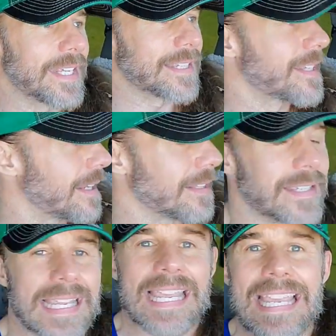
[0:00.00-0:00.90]

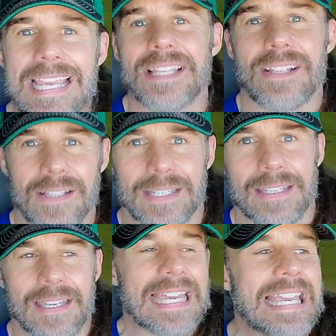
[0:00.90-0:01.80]
dissonance easily
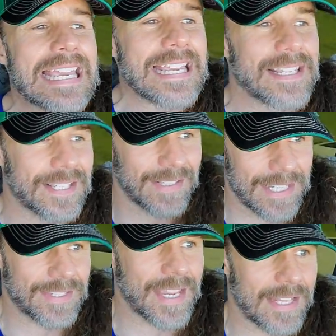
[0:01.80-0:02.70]

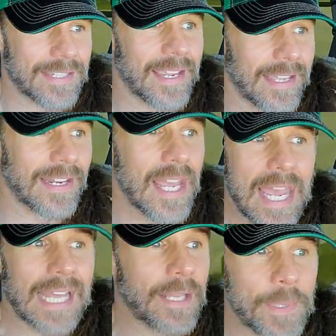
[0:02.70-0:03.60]
sets in.
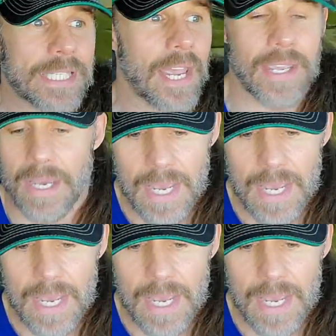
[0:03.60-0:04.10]
And let me tell you,